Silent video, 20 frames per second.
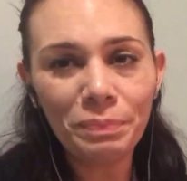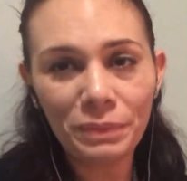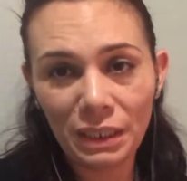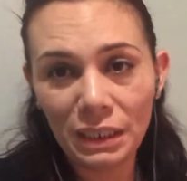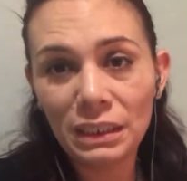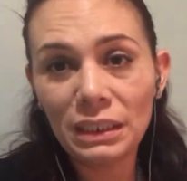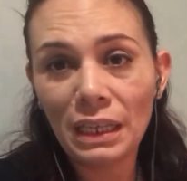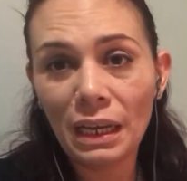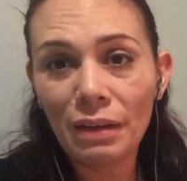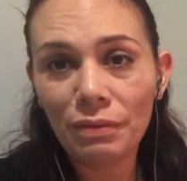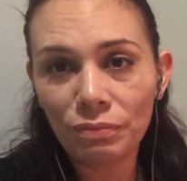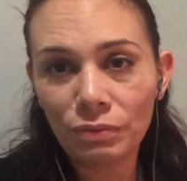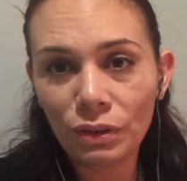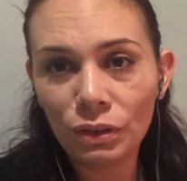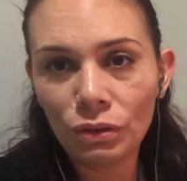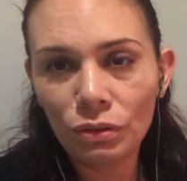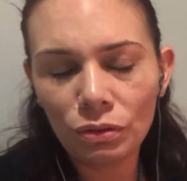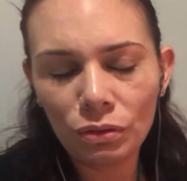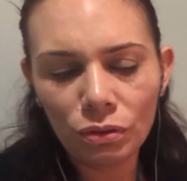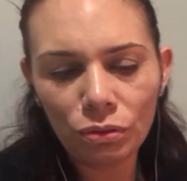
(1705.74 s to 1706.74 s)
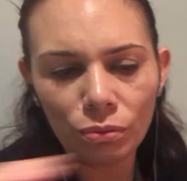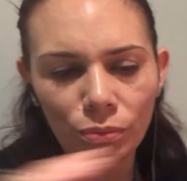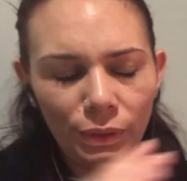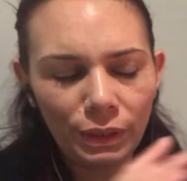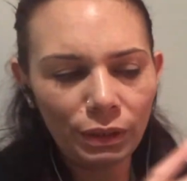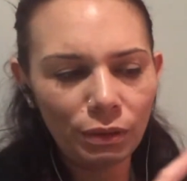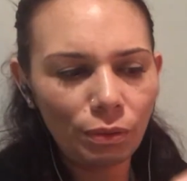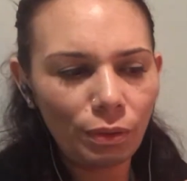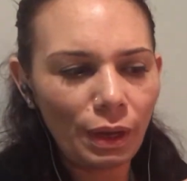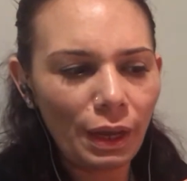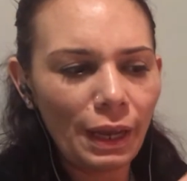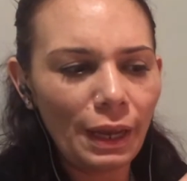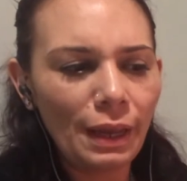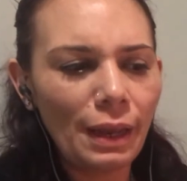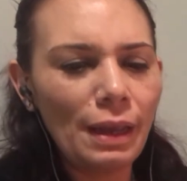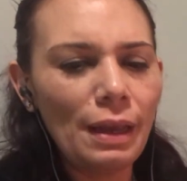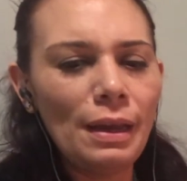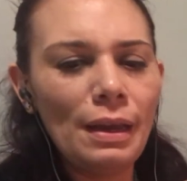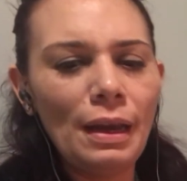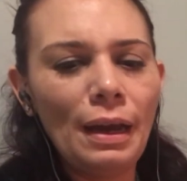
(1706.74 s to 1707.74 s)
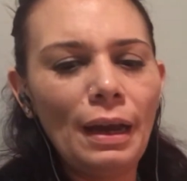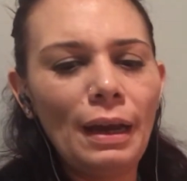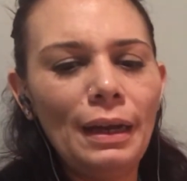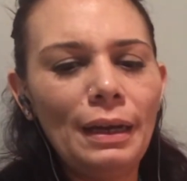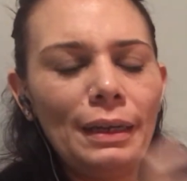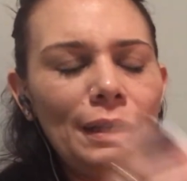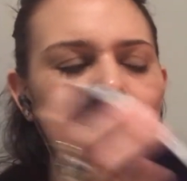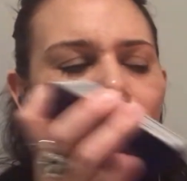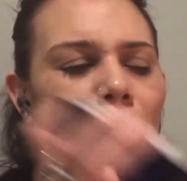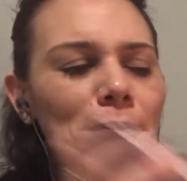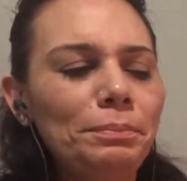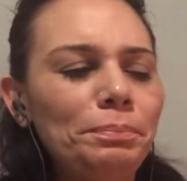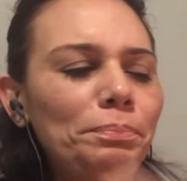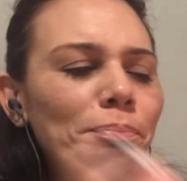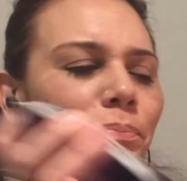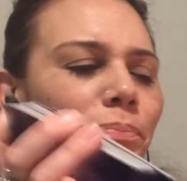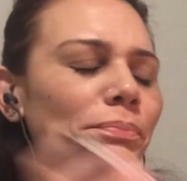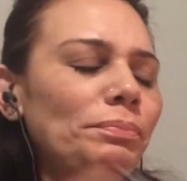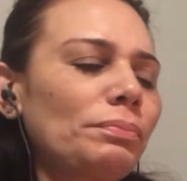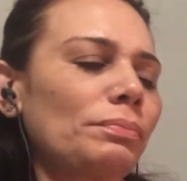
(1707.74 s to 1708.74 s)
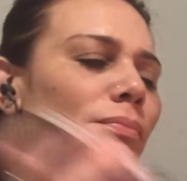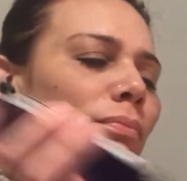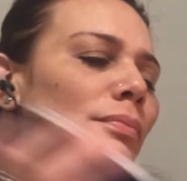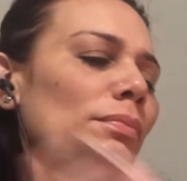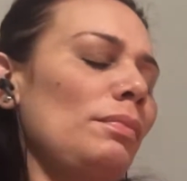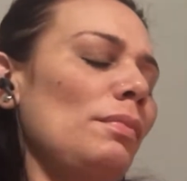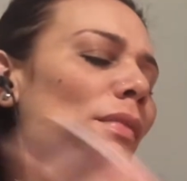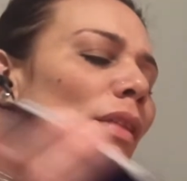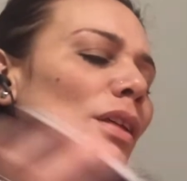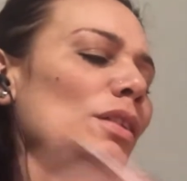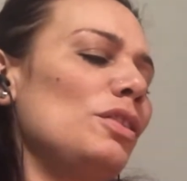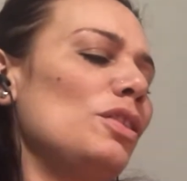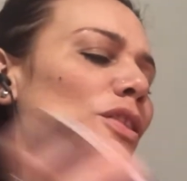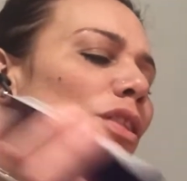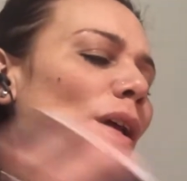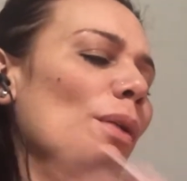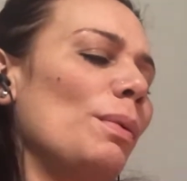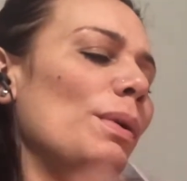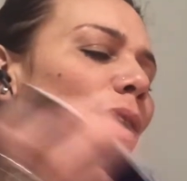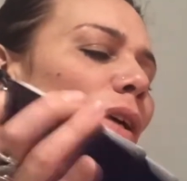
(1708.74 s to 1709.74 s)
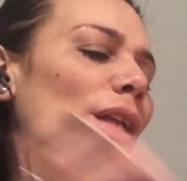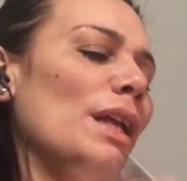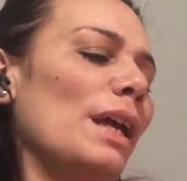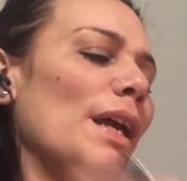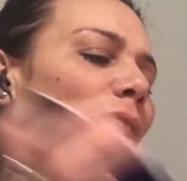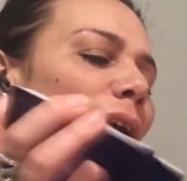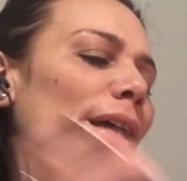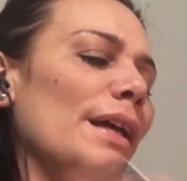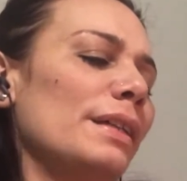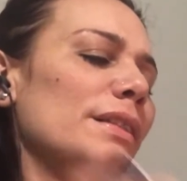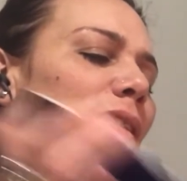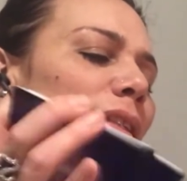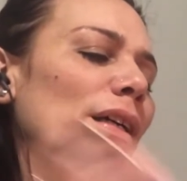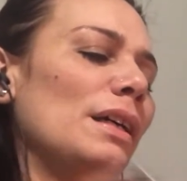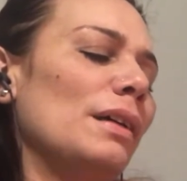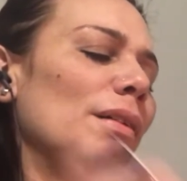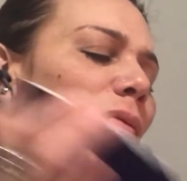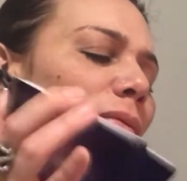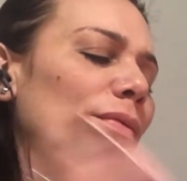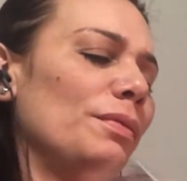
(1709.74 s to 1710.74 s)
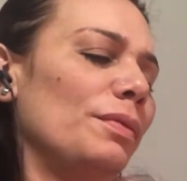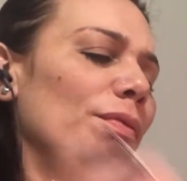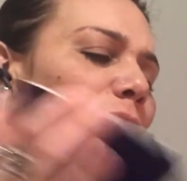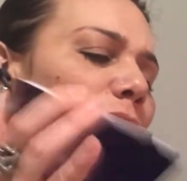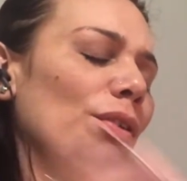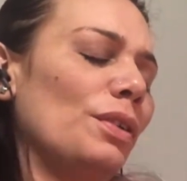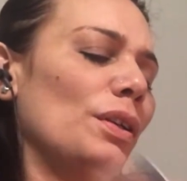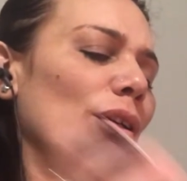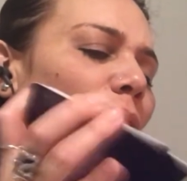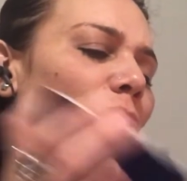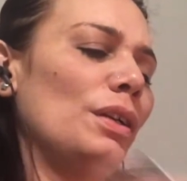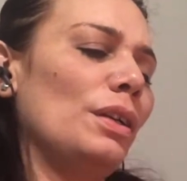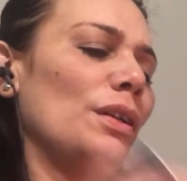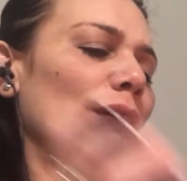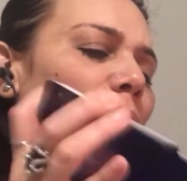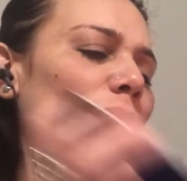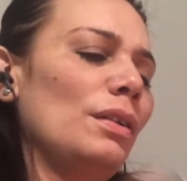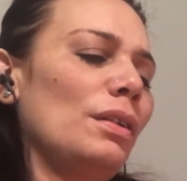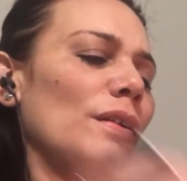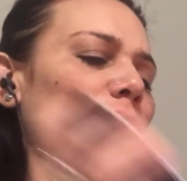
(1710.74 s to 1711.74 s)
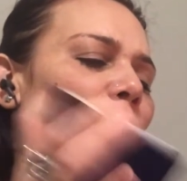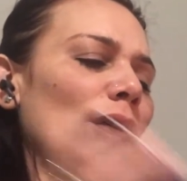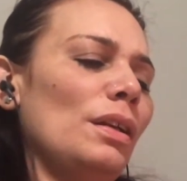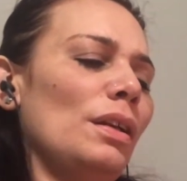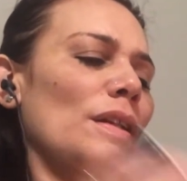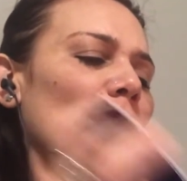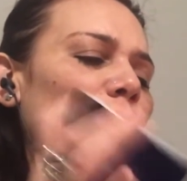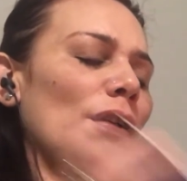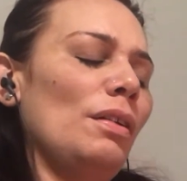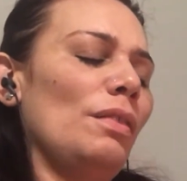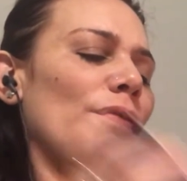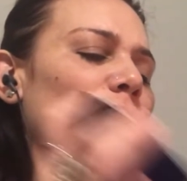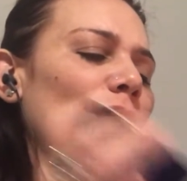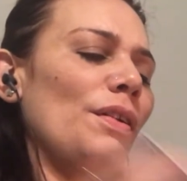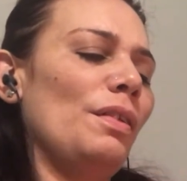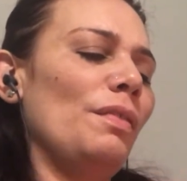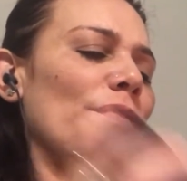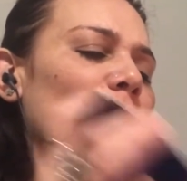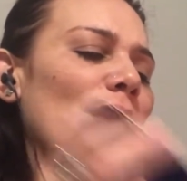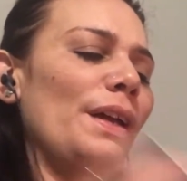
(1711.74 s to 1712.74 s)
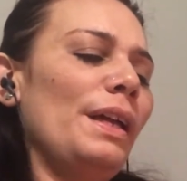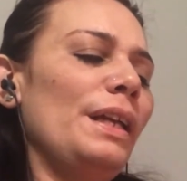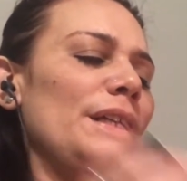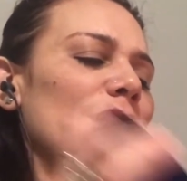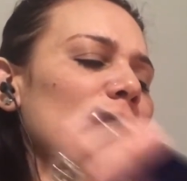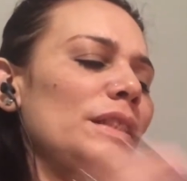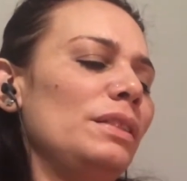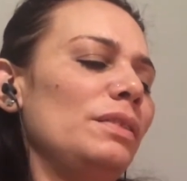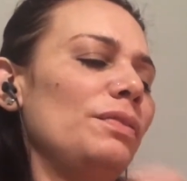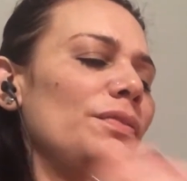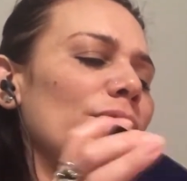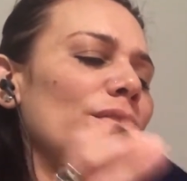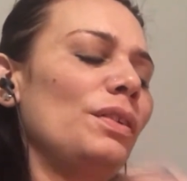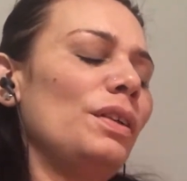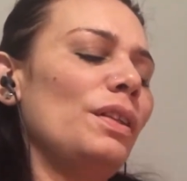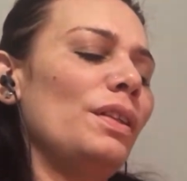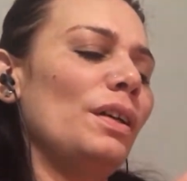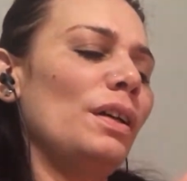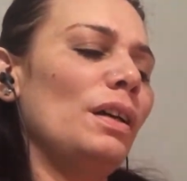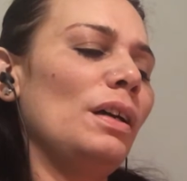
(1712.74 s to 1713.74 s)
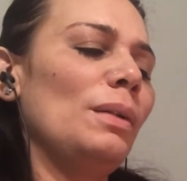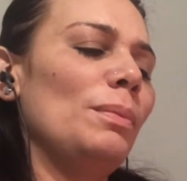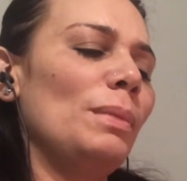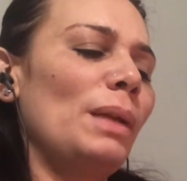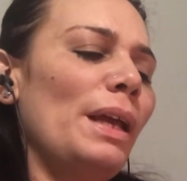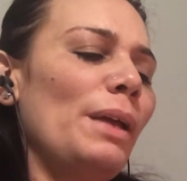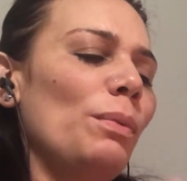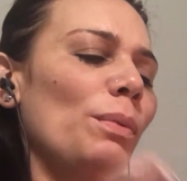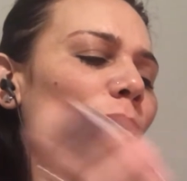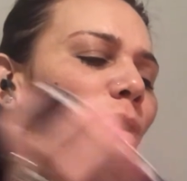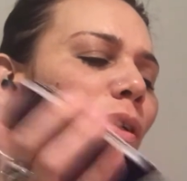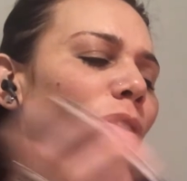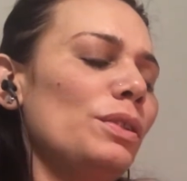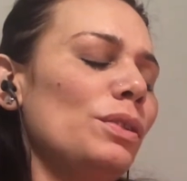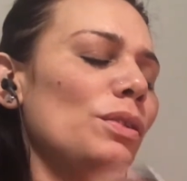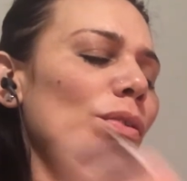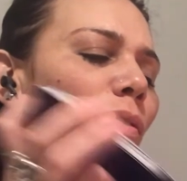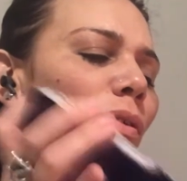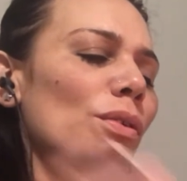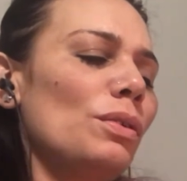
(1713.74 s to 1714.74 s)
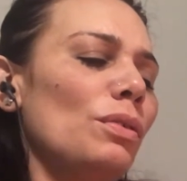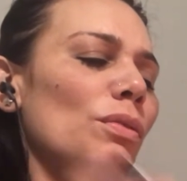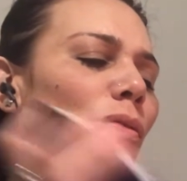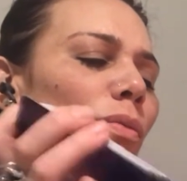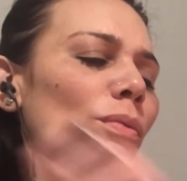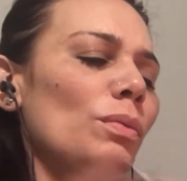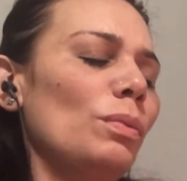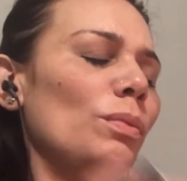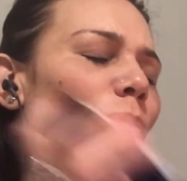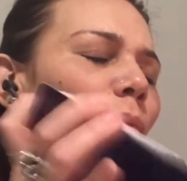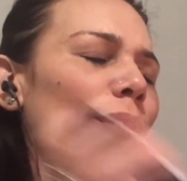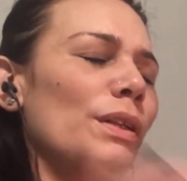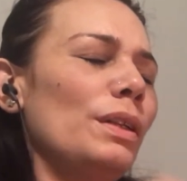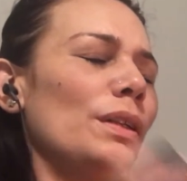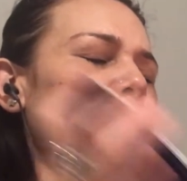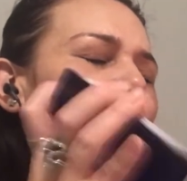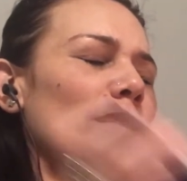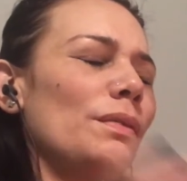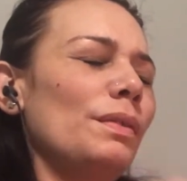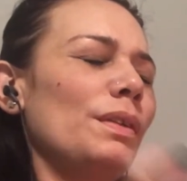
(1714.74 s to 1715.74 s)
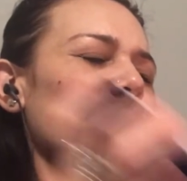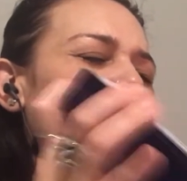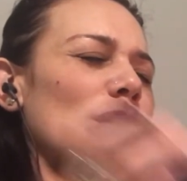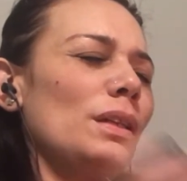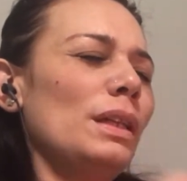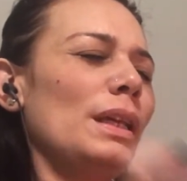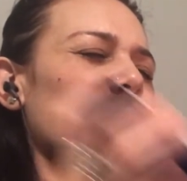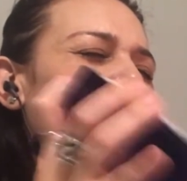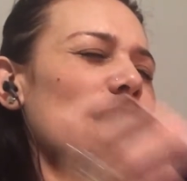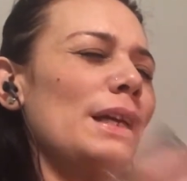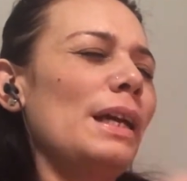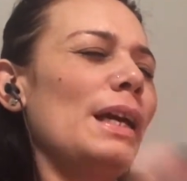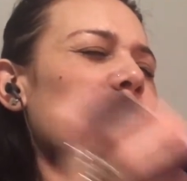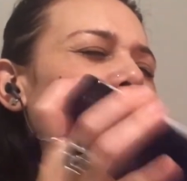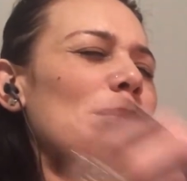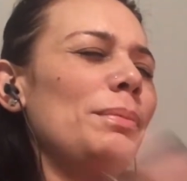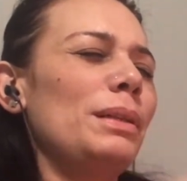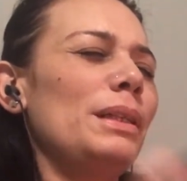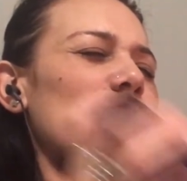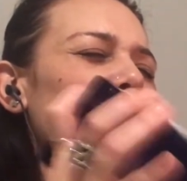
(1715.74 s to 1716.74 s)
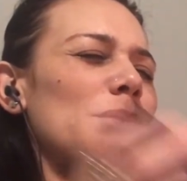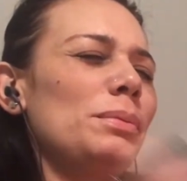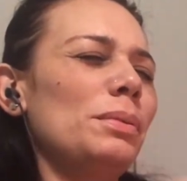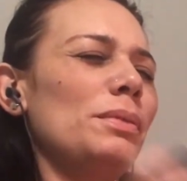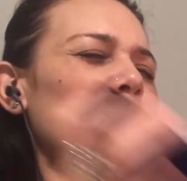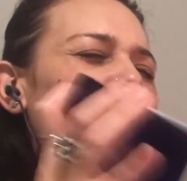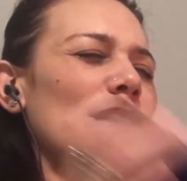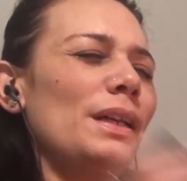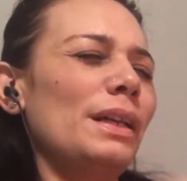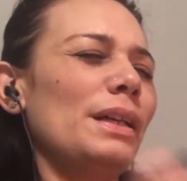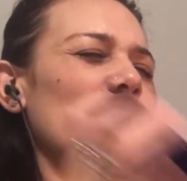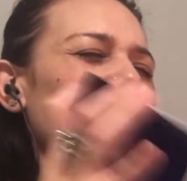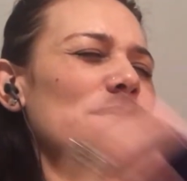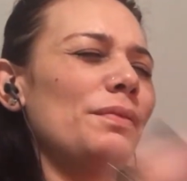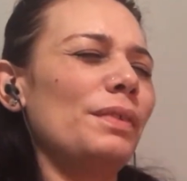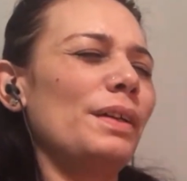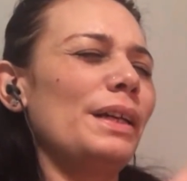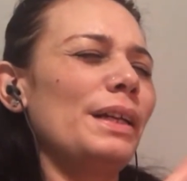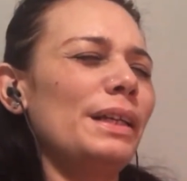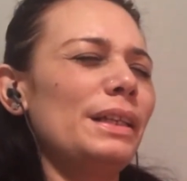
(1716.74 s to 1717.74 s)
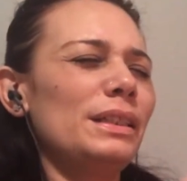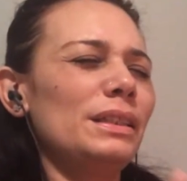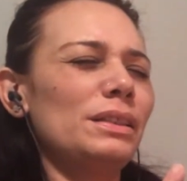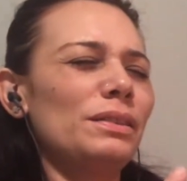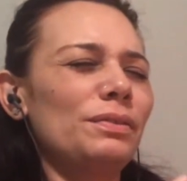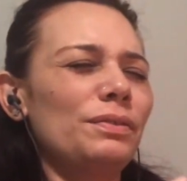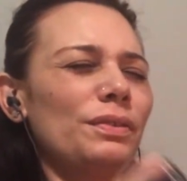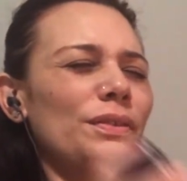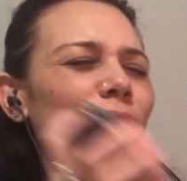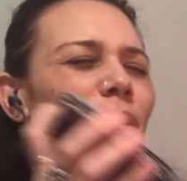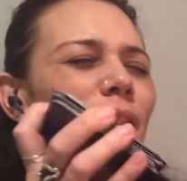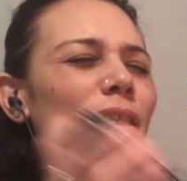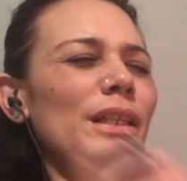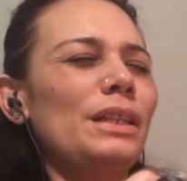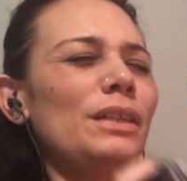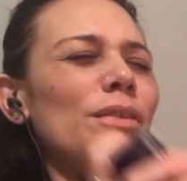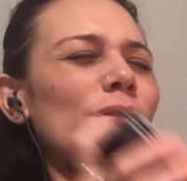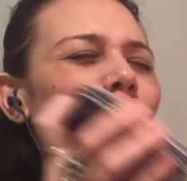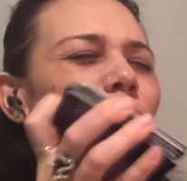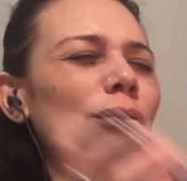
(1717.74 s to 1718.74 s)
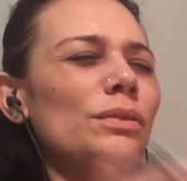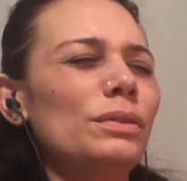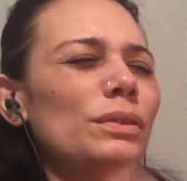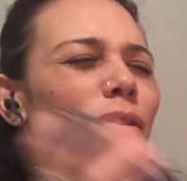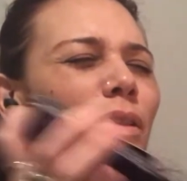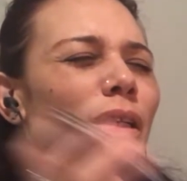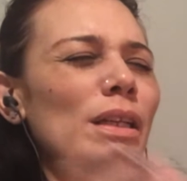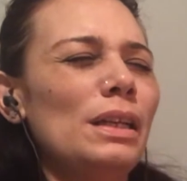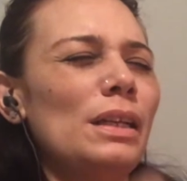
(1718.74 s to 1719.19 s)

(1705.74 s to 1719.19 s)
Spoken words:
It's time for you to do it, okay? So now we're gonna ask for advice for the Light Workers Oracle. With your love and your light, God, please provide advice for Leos